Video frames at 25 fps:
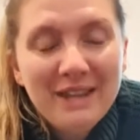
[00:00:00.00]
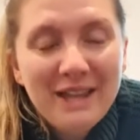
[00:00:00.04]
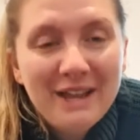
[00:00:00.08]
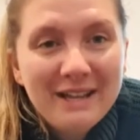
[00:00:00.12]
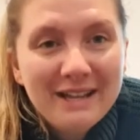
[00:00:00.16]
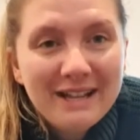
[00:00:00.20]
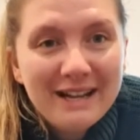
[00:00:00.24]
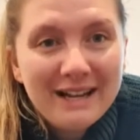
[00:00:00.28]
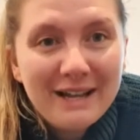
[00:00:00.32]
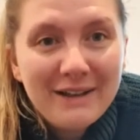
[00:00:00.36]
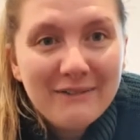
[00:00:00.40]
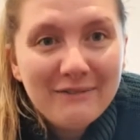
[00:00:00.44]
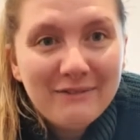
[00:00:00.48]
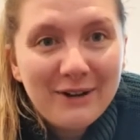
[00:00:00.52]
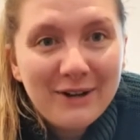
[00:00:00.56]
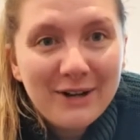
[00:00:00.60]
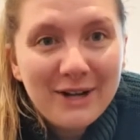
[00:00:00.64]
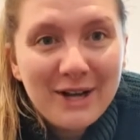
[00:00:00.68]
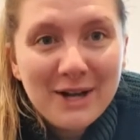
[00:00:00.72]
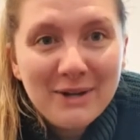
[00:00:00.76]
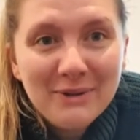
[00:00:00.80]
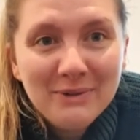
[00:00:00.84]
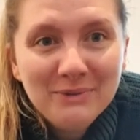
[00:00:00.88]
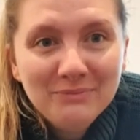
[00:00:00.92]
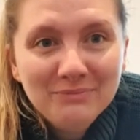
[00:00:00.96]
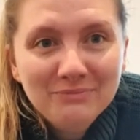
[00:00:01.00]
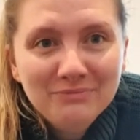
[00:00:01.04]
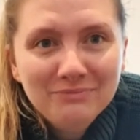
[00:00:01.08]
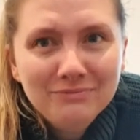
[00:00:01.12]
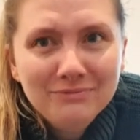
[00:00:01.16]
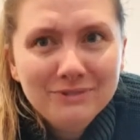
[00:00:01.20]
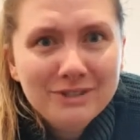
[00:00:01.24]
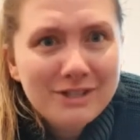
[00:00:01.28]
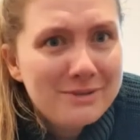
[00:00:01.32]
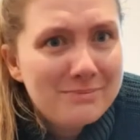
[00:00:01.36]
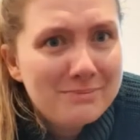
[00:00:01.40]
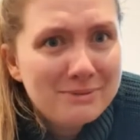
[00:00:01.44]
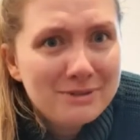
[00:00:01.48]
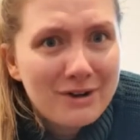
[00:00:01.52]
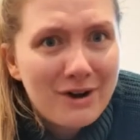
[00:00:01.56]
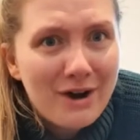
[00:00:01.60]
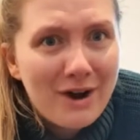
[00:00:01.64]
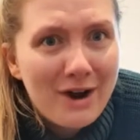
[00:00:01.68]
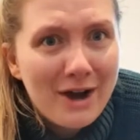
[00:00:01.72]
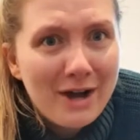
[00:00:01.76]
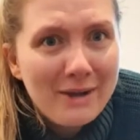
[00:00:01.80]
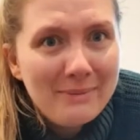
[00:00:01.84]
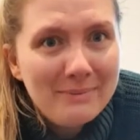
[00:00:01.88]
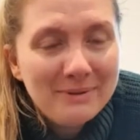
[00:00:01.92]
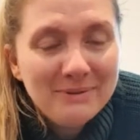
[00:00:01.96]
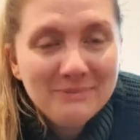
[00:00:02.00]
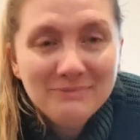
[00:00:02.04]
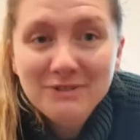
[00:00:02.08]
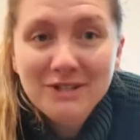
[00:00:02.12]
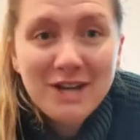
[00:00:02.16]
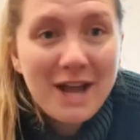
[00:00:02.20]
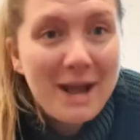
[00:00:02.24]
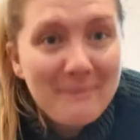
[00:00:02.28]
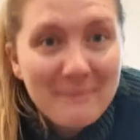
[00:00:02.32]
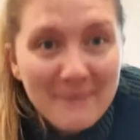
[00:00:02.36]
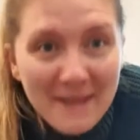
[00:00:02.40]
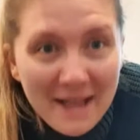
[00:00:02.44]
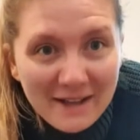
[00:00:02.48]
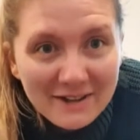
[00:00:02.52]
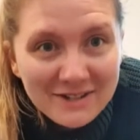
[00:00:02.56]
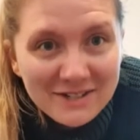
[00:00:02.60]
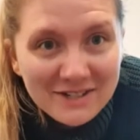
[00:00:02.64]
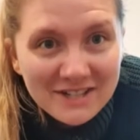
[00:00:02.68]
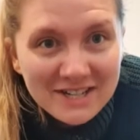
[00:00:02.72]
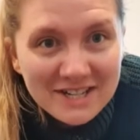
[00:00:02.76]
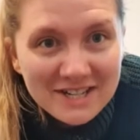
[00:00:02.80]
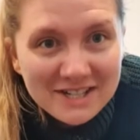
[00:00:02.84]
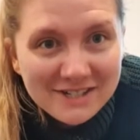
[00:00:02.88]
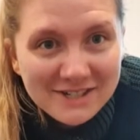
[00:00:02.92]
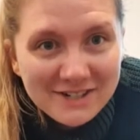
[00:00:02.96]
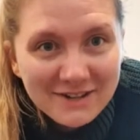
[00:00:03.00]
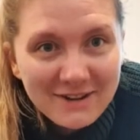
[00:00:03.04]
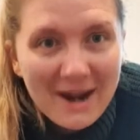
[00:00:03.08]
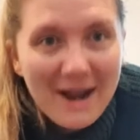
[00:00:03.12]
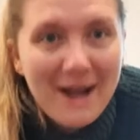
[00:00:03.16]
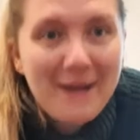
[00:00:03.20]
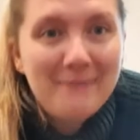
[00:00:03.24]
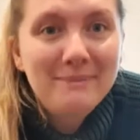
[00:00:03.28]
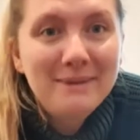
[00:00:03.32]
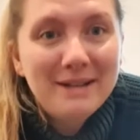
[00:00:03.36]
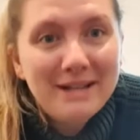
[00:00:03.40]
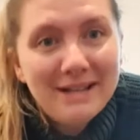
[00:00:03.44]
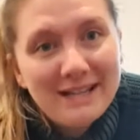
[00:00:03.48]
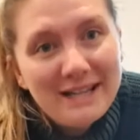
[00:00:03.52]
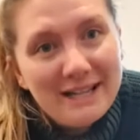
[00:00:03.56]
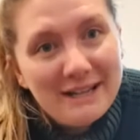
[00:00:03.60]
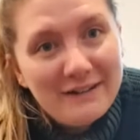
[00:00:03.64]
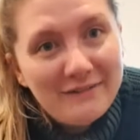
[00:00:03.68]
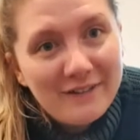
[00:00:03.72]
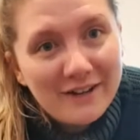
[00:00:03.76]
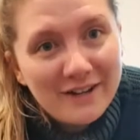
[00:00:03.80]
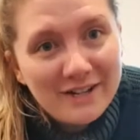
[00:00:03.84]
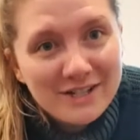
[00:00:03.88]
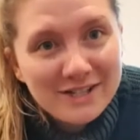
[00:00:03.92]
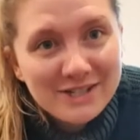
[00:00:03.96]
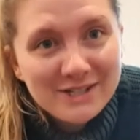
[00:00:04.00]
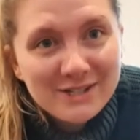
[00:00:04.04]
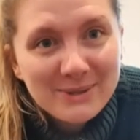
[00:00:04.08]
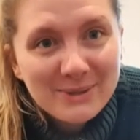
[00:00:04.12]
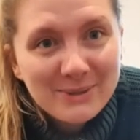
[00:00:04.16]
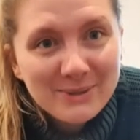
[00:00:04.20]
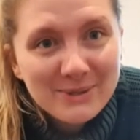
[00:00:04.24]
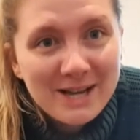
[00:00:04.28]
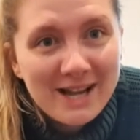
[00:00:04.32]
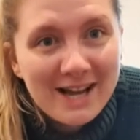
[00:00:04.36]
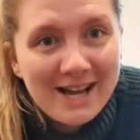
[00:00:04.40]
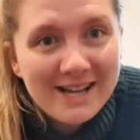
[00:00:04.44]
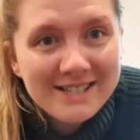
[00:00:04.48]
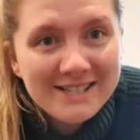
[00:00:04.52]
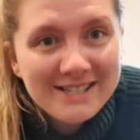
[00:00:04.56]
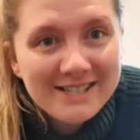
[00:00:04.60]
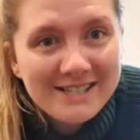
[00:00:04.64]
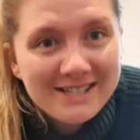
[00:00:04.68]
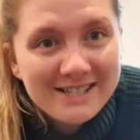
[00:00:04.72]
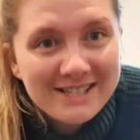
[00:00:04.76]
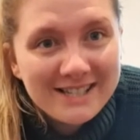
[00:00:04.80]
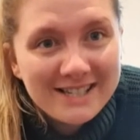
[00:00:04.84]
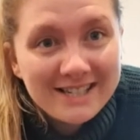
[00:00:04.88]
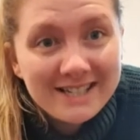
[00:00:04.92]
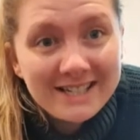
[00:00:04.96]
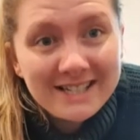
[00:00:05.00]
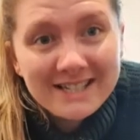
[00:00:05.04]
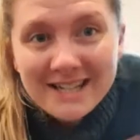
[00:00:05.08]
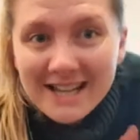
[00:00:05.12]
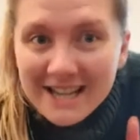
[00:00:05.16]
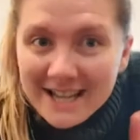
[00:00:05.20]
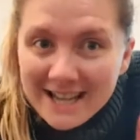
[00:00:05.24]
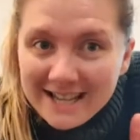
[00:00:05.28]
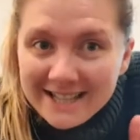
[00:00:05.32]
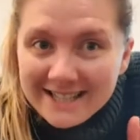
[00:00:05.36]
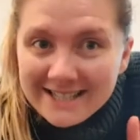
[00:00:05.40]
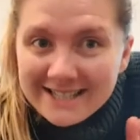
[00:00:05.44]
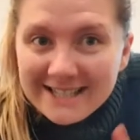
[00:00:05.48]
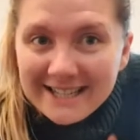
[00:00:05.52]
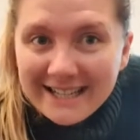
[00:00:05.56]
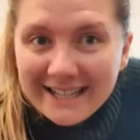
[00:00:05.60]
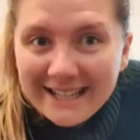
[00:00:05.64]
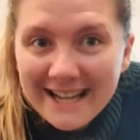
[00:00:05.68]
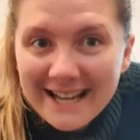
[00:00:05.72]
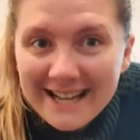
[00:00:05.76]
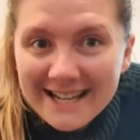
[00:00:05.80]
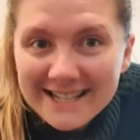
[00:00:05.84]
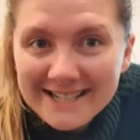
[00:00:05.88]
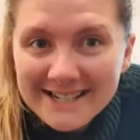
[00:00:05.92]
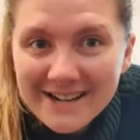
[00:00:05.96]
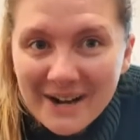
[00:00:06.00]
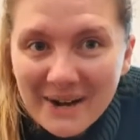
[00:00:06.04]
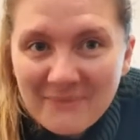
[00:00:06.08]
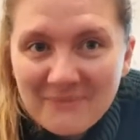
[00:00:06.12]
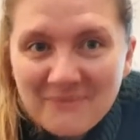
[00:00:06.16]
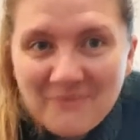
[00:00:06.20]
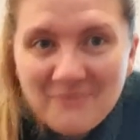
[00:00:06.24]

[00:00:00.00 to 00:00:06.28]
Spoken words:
click follow, subscribe, check me out on Instagram, leaf_lusts, and see you next time.